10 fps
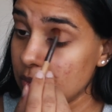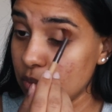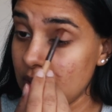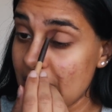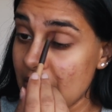
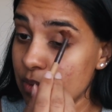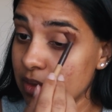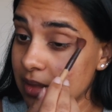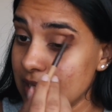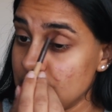now
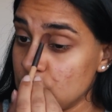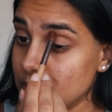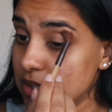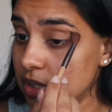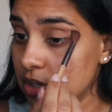with less
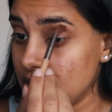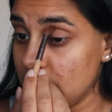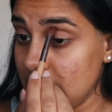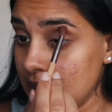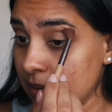job
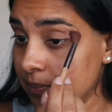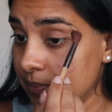security,